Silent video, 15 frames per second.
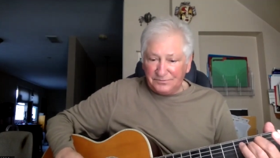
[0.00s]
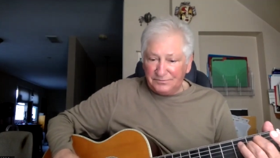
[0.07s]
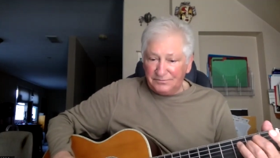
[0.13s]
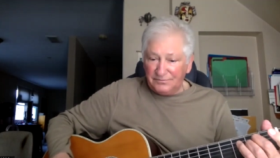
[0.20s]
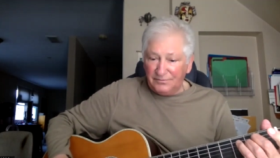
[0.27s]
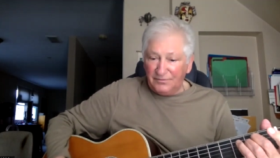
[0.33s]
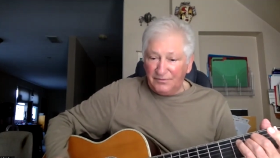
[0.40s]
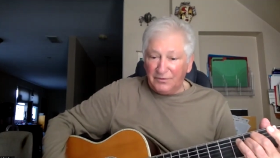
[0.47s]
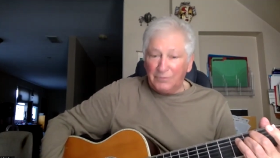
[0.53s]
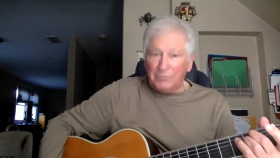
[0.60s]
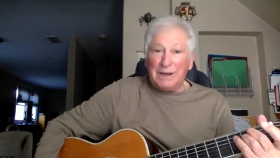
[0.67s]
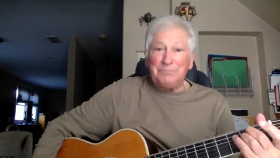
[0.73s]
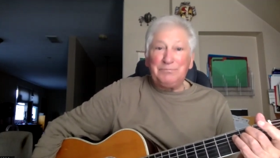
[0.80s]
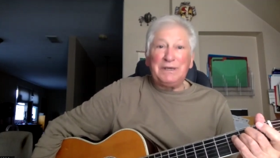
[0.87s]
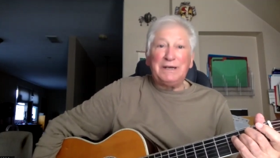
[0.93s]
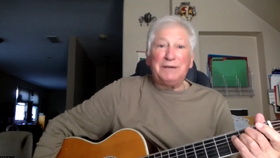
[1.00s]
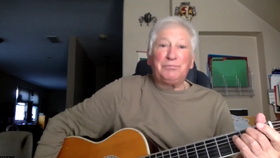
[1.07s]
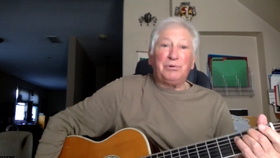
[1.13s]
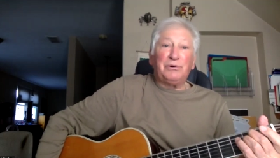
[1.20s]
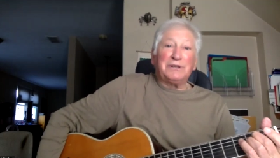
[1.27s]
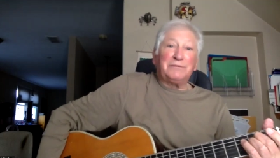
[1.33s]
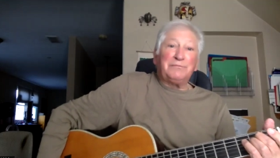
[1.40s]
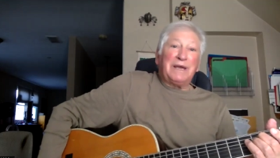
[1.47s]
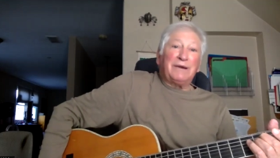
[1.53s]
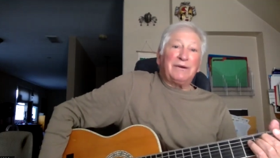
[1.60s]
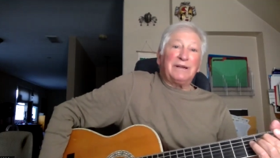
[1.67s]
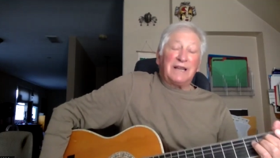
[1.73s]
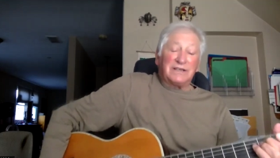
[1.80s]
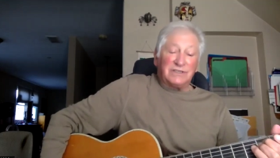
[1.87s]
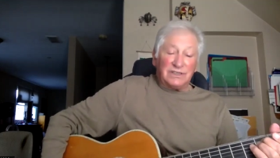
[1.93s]
from my Peter, Paul, and
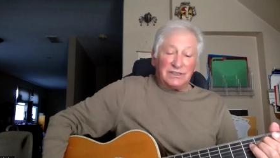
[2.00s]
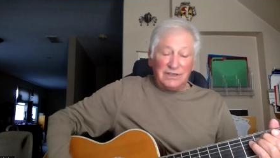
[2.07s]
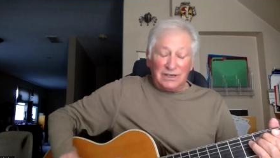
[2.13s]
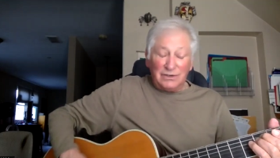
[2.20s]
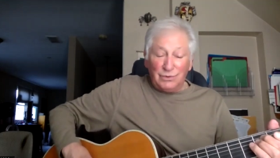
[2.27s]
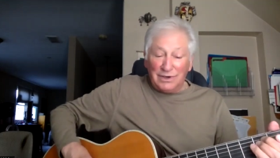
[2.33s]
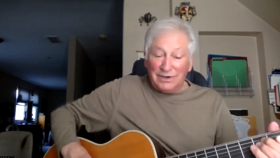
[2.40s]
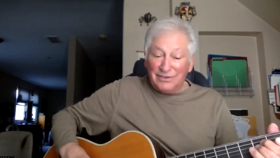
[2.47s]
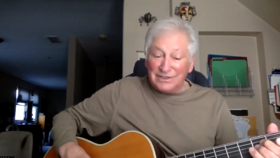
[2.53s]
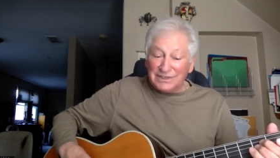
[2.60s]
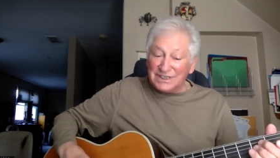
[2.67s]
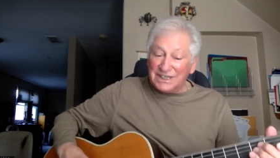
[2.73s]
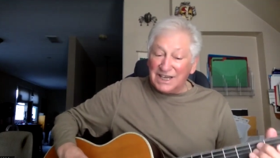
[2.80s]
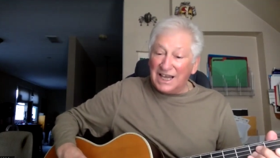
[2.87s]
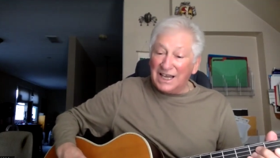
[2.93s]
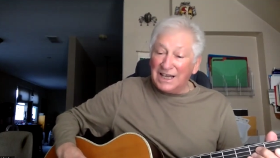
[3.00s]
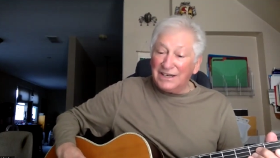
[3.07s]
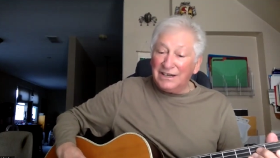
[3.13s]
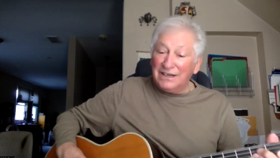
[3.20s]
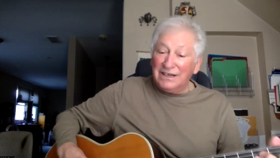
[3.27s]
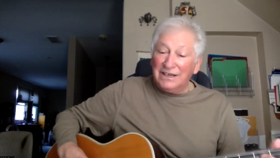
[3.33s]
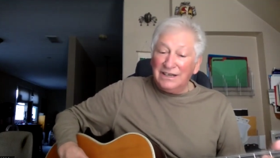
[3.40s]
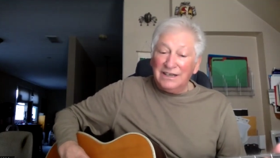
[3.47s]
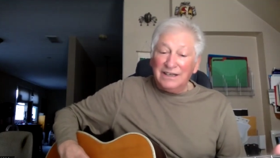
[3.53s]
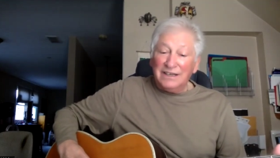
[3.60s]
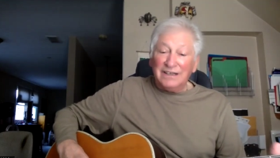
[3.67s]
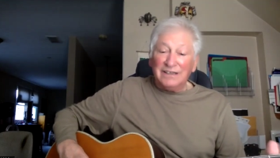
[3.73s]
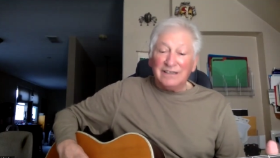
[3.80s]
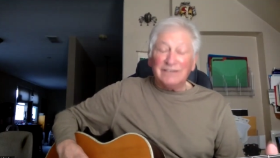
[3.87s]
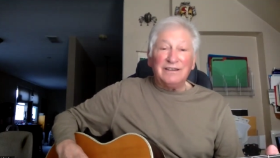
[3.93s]
Mary lexicon, one of their sad
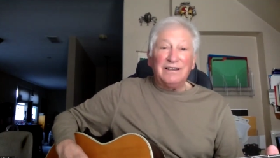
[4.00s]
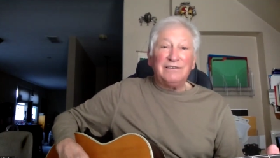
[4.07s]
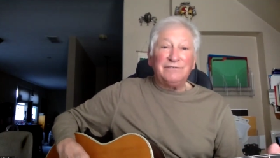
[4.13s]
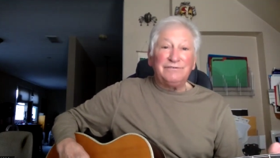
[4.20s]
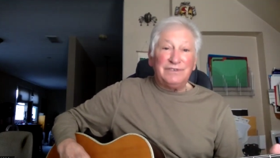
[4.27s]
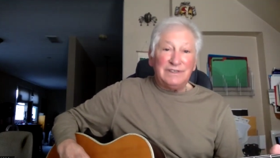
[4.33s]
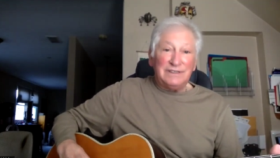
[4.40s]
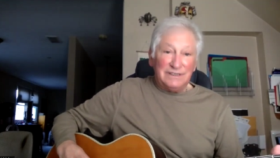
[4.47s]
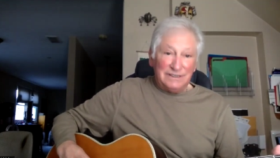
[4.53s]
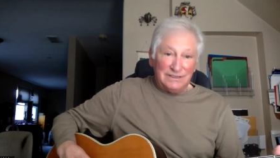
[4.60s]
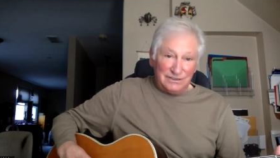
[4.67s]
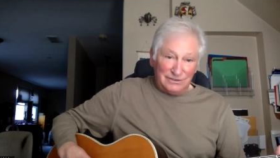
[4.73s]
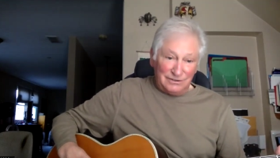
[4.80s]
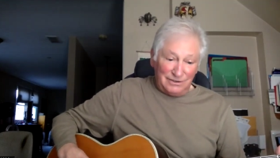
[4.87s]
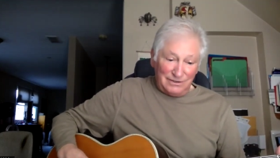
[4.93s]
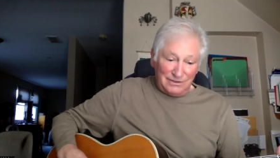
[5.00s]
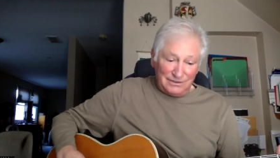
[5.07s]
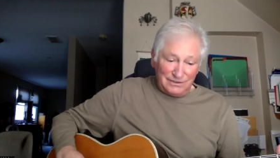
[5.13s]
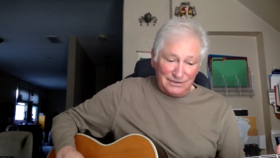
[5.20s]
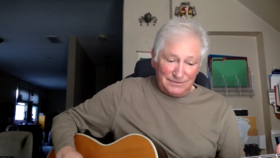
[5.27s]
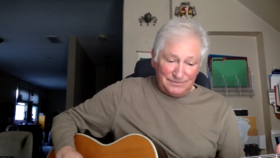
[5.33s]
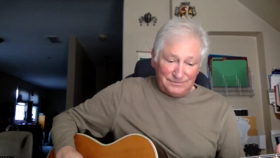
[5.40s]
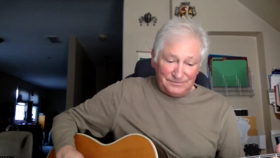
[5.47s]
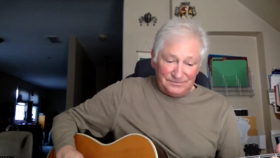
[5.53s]
love songs.